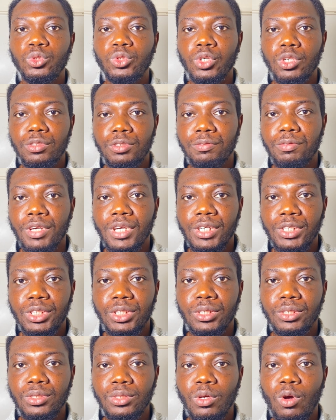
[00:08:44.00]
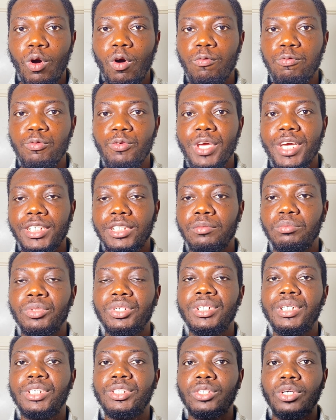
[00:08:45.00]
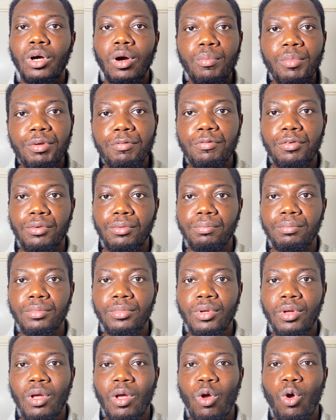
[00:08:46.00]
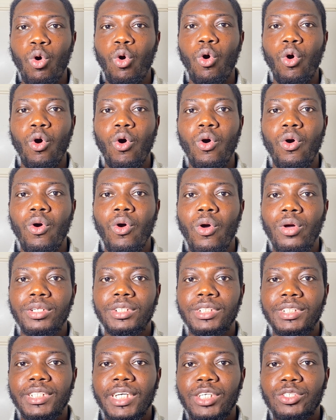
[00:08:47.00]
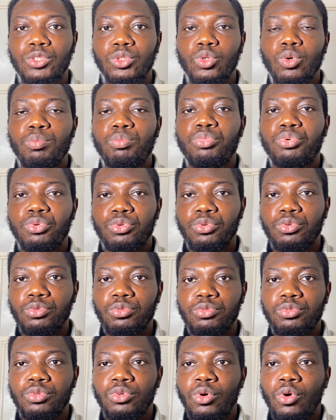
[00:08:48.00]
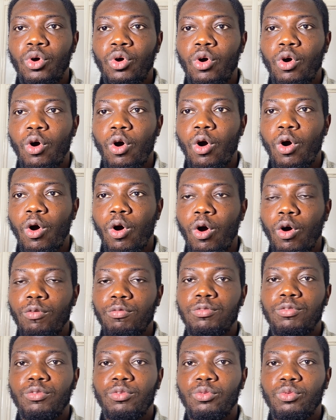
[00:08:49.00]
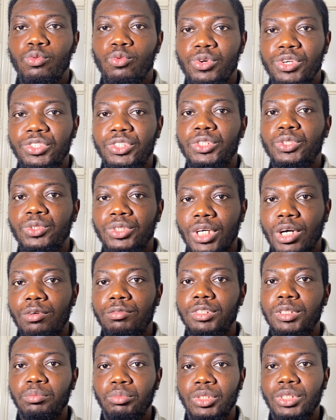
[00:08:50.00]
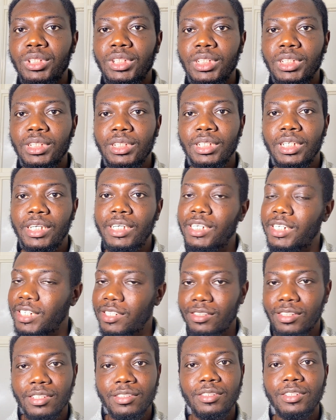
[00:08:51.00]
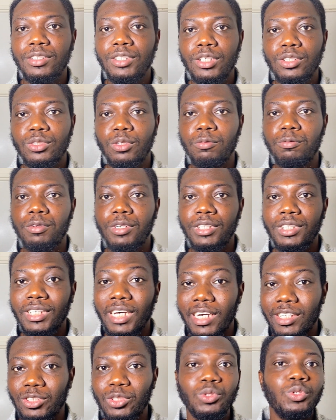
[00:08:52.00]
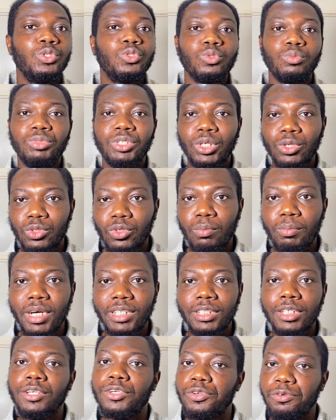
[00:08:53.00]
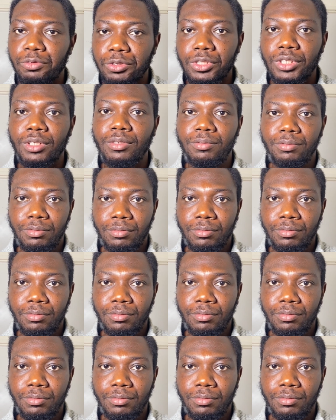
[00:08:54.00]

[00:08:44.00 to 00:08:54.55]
justification of where the money is coming from, or there is no proof of who is the owner of the money. Is a serious offense and is going to be automatic refusal.